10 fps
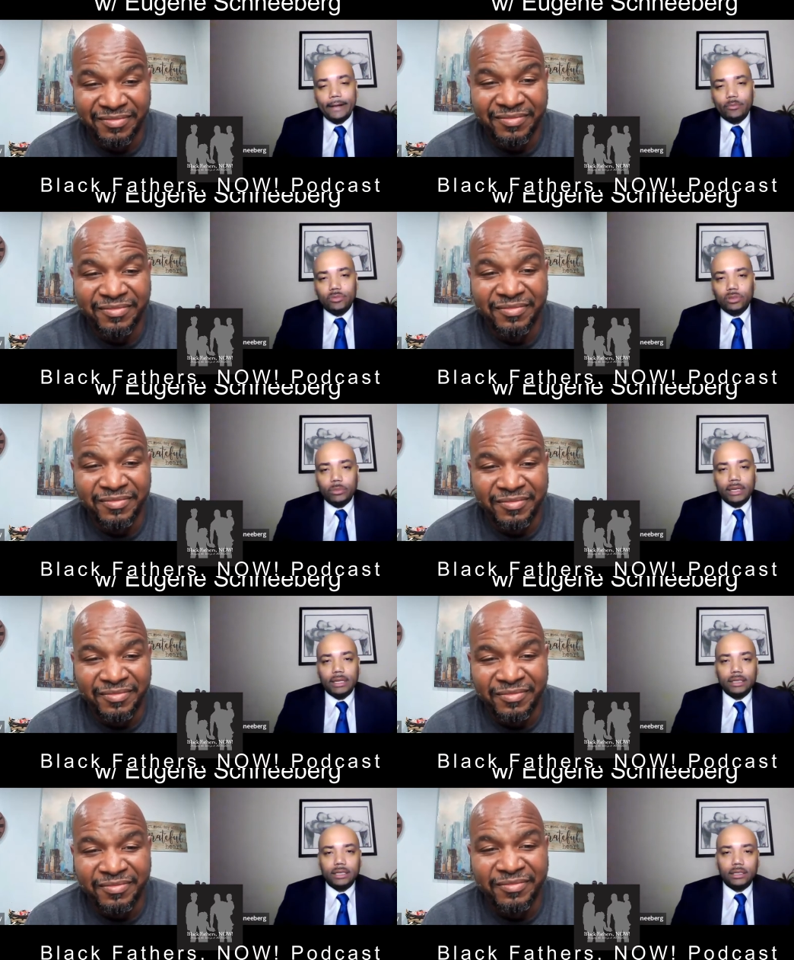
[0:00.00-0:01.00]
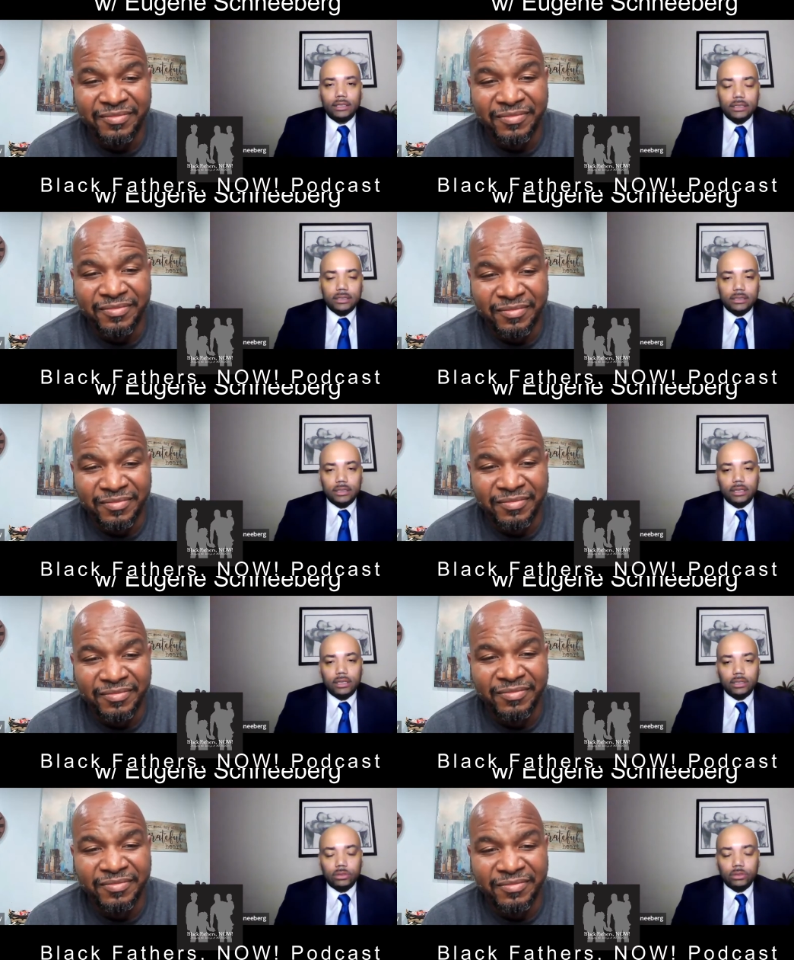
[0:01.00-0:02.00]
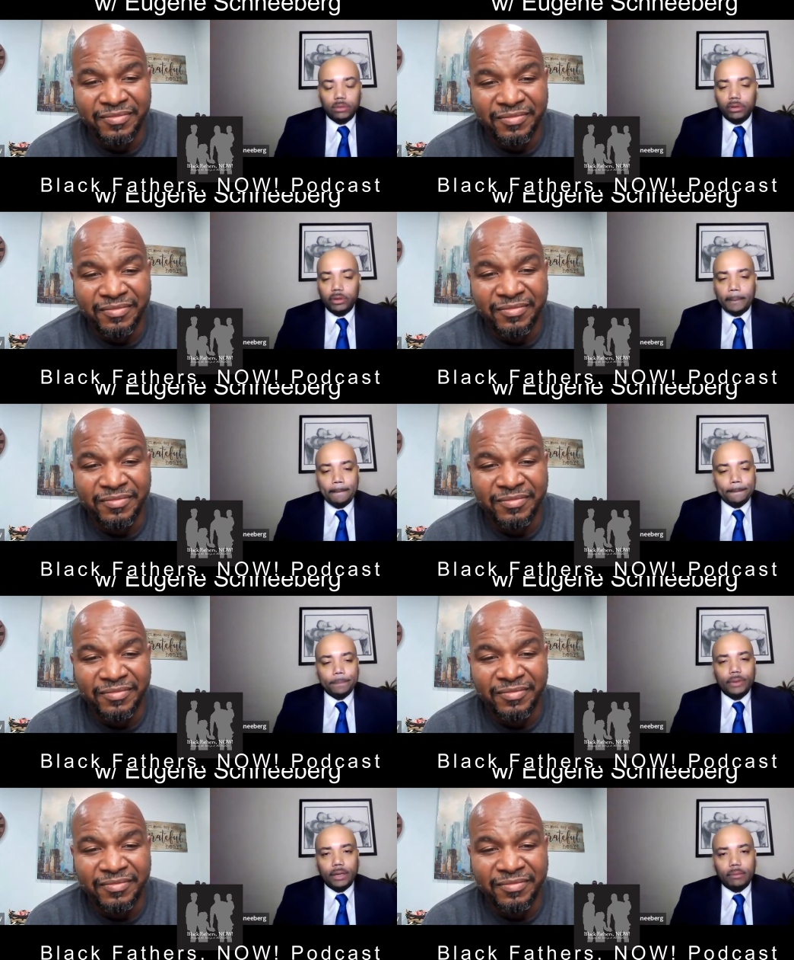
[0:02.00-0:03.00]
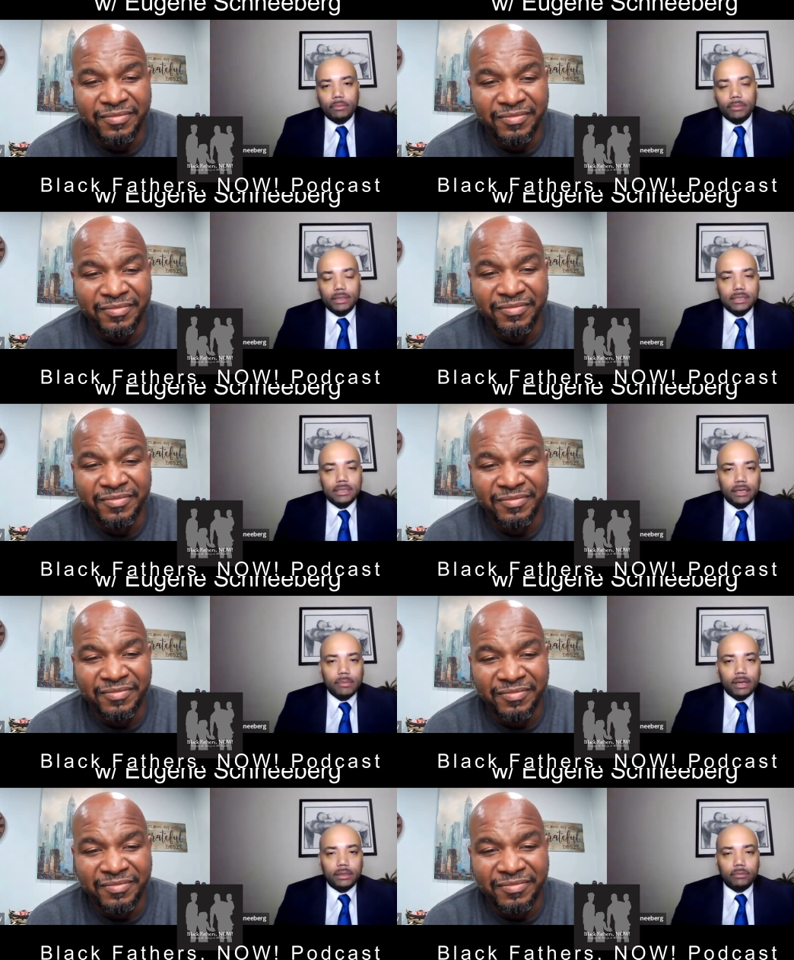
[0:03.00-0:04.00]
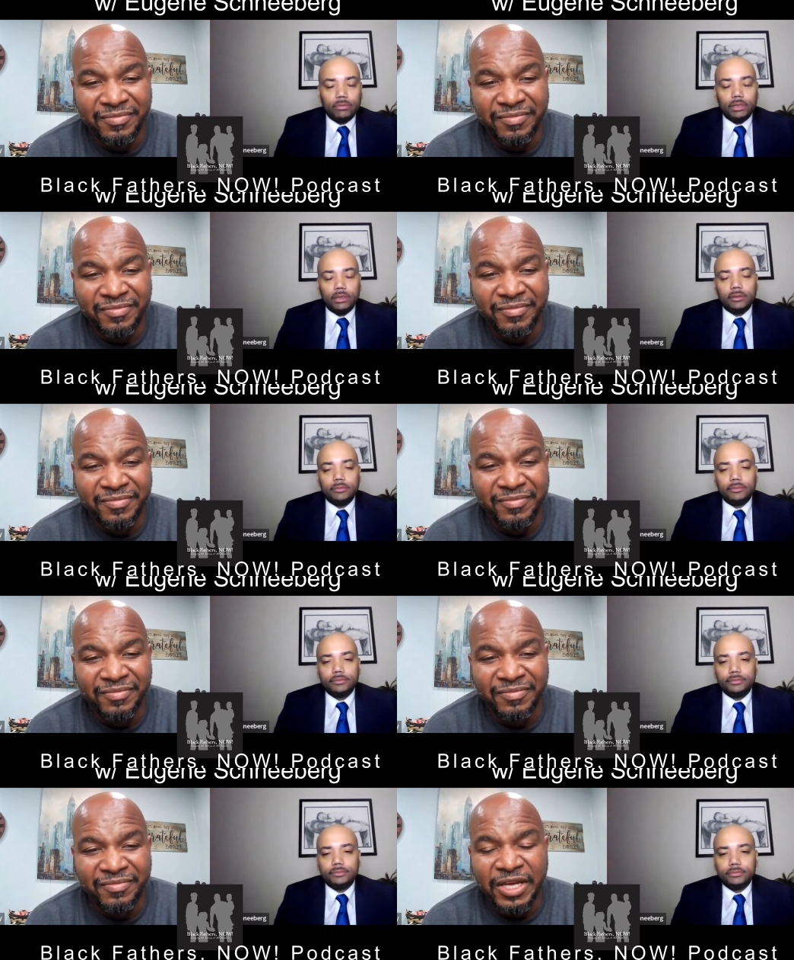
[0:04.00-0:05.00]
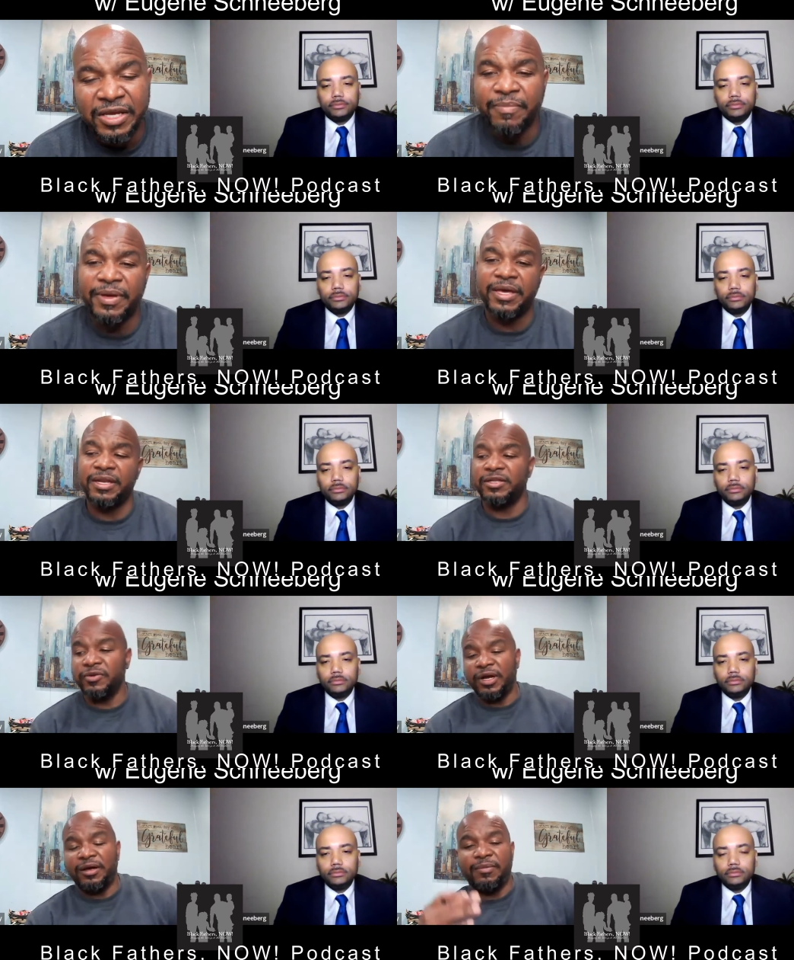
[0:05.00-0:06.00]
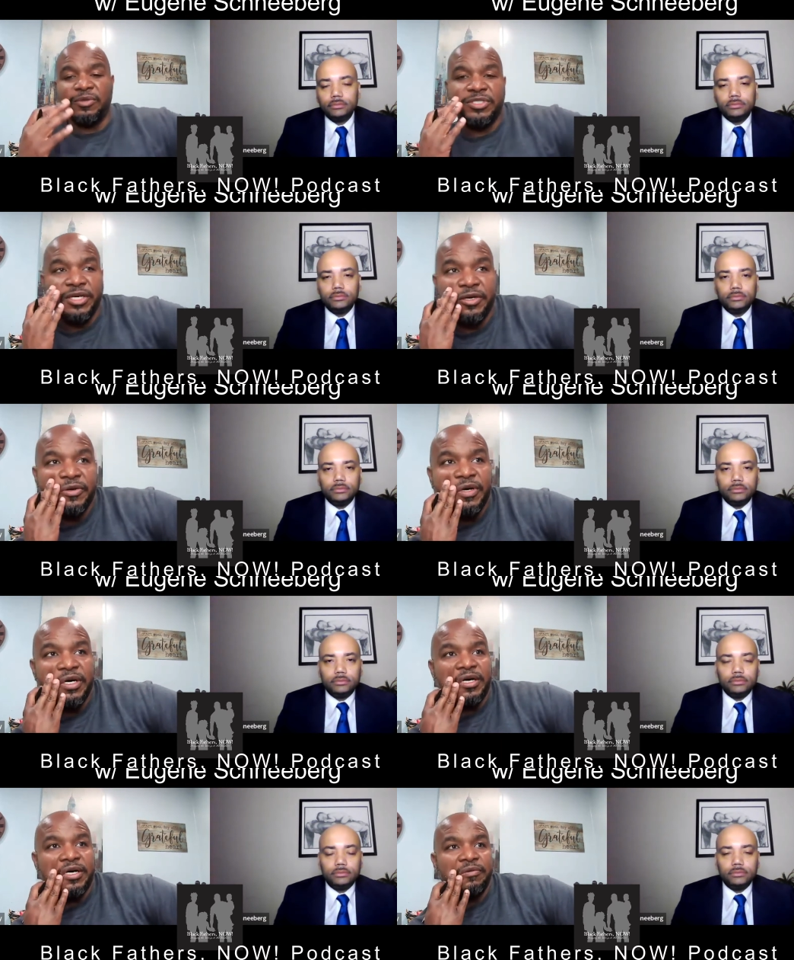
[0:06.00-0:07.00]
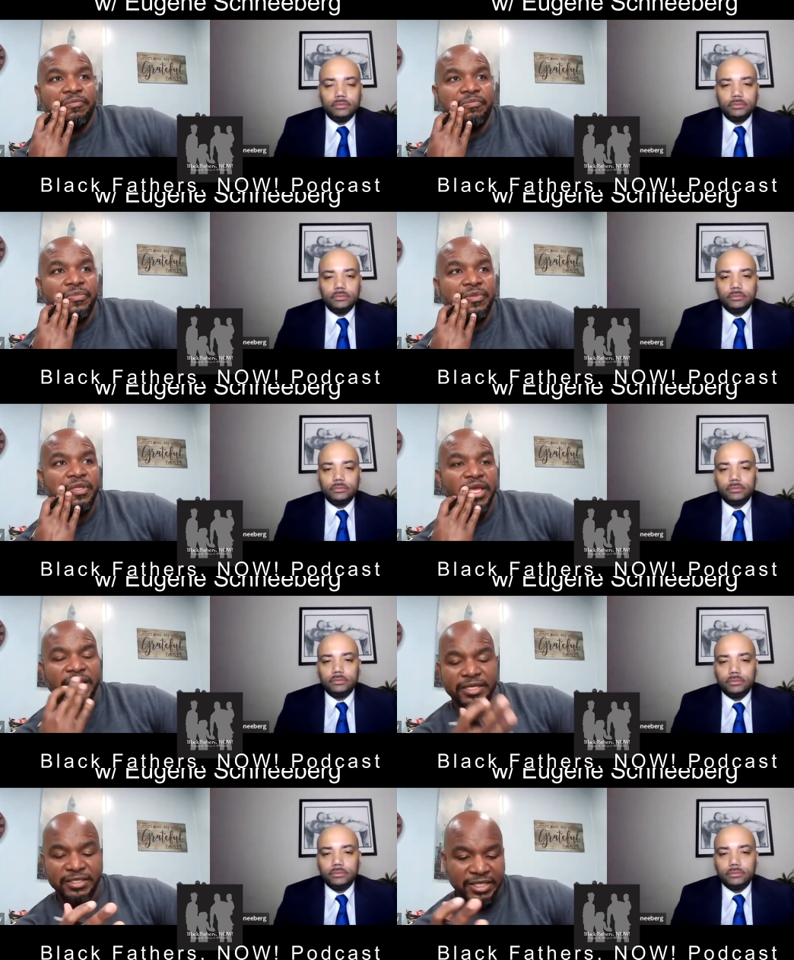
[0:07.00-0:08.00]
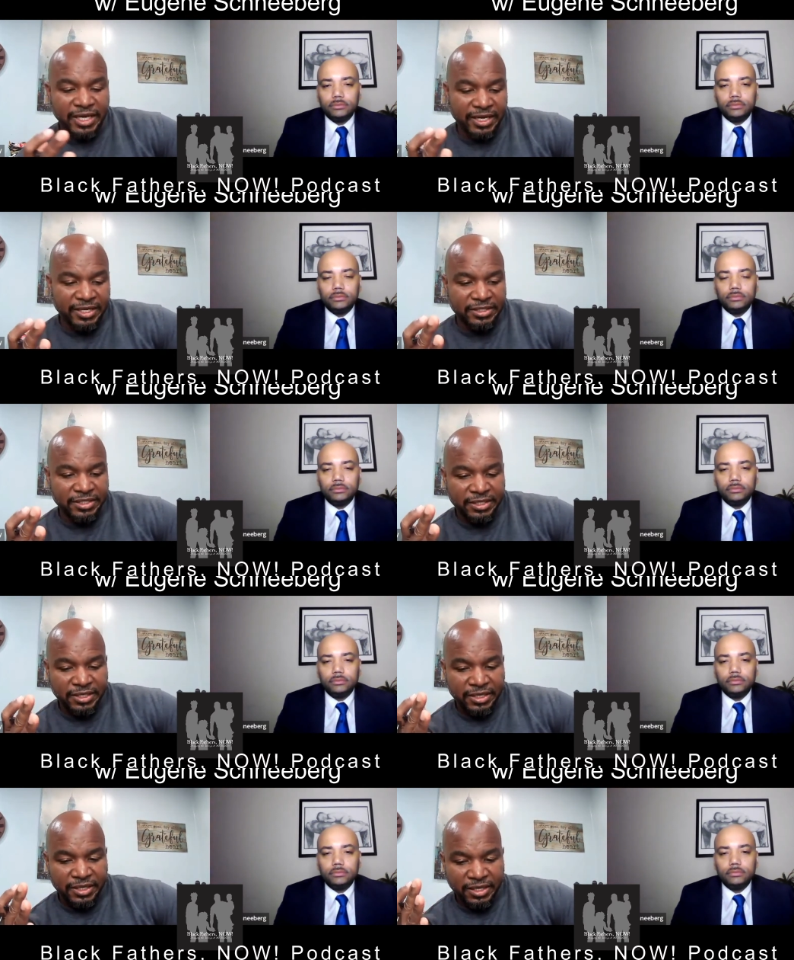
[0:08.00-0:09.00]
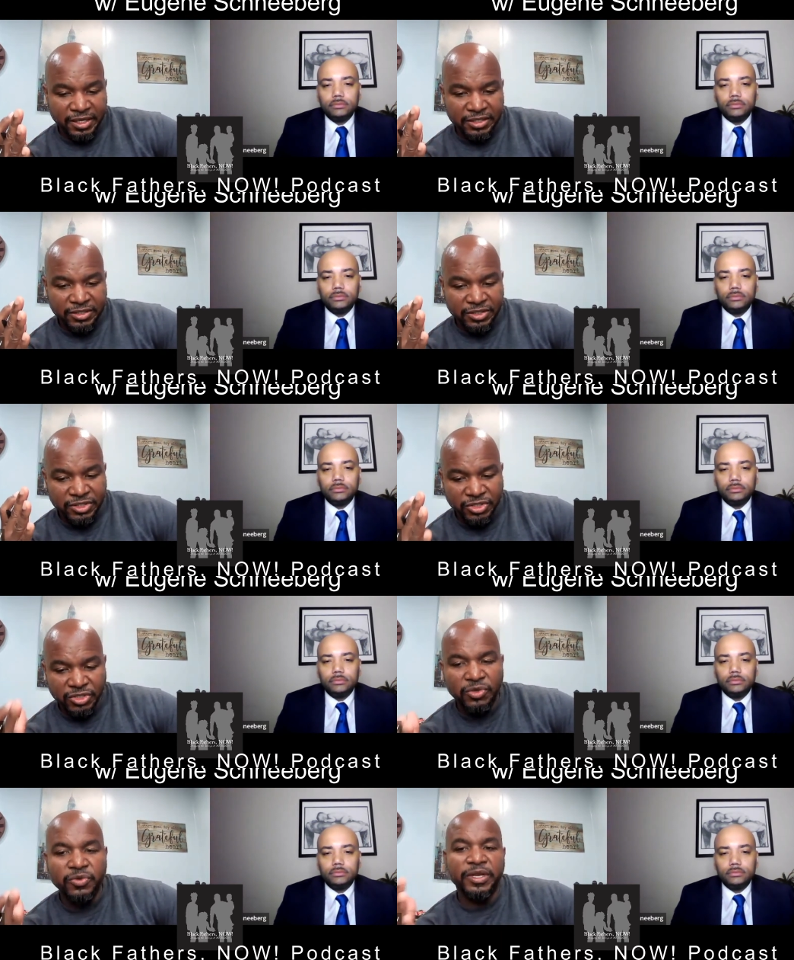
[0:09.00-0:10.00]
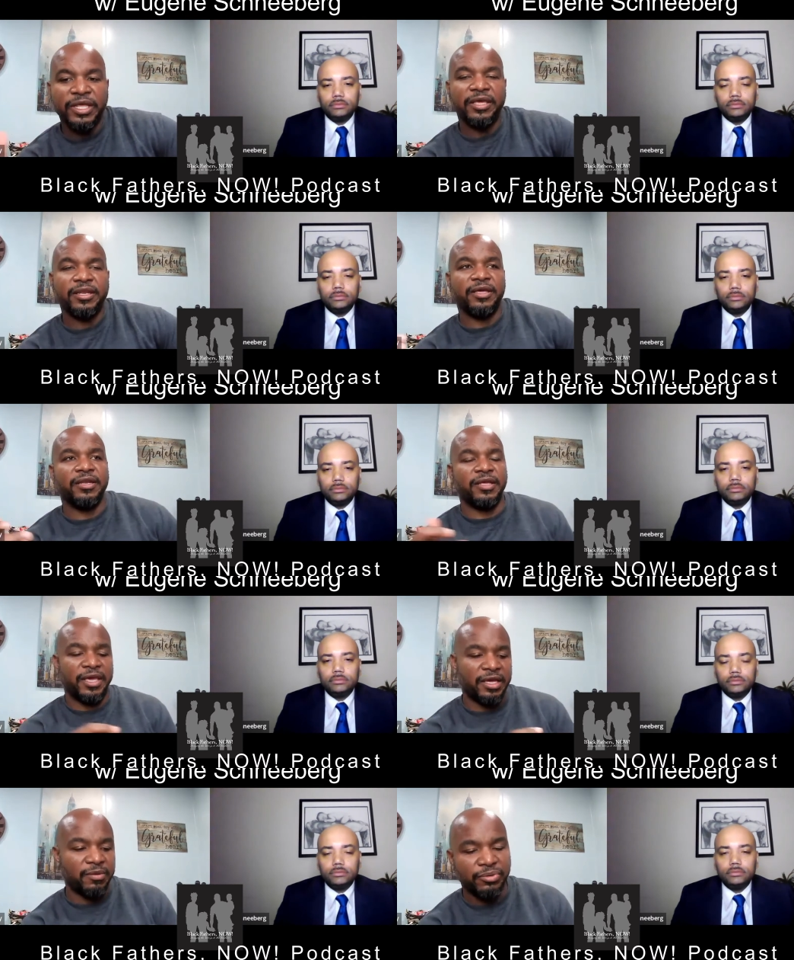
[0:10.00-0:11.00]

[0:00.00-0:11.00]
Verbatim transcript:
Speaker 1: Um, so, man, I think your listeners are going to enjoy the book. I'm, I'm, excited about them reading it.
Speaker 2: Man, dude, I- am going to tell you, um, insight is so needed and